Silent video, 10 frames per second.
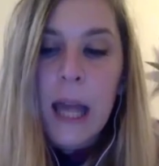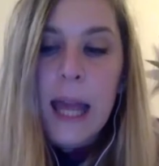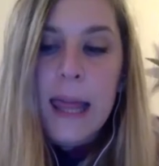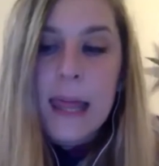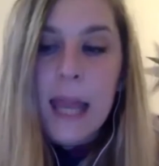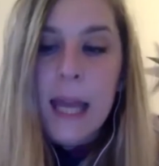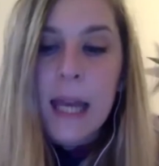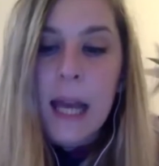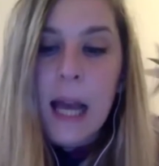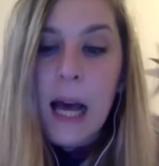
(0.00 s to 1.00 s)
And
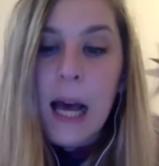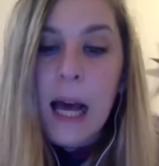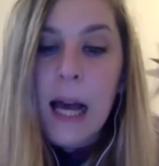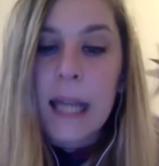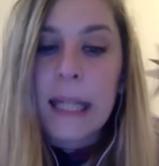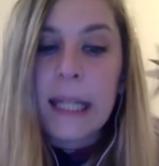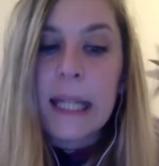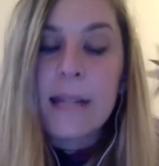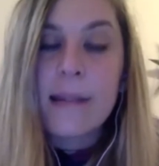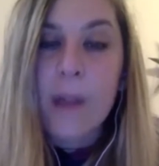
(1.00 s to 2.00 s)
then
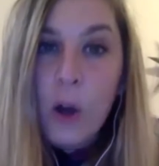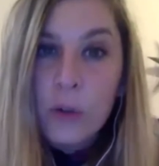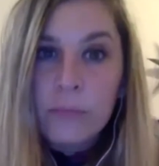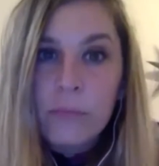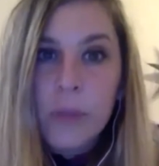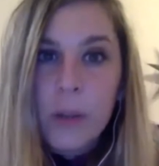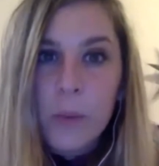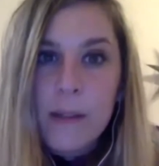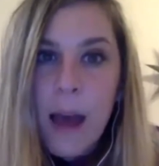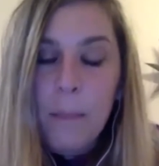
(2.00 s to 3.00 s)
I saw what
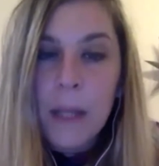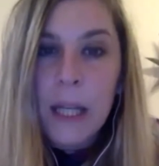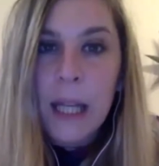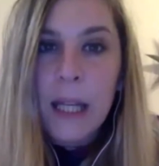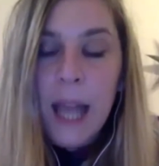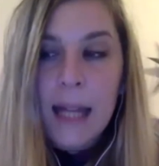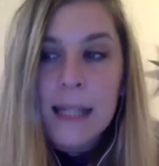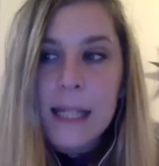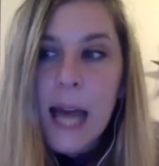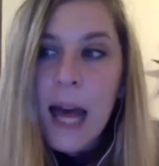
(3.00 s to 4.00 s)
was happening. At
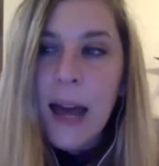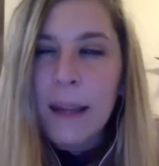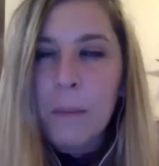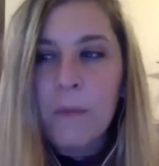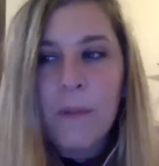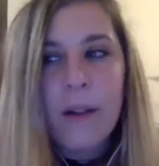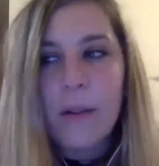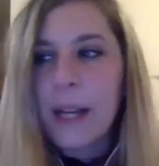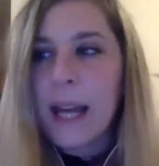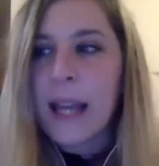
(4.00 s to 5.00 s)
the time,
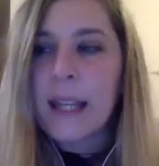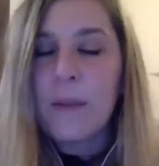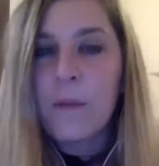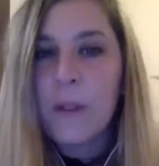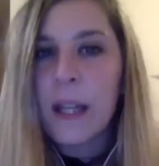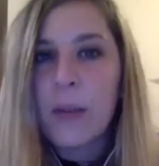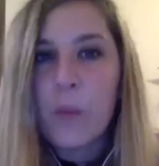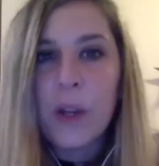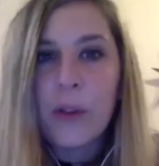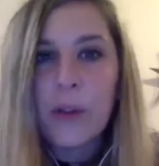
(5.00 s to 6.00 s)
very naively,
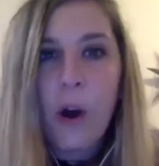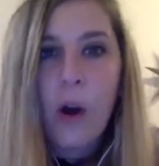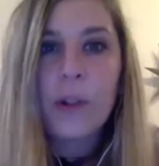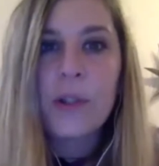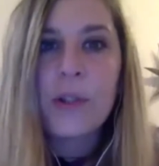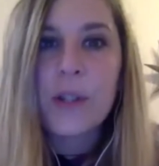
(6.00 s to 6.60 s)
we thought,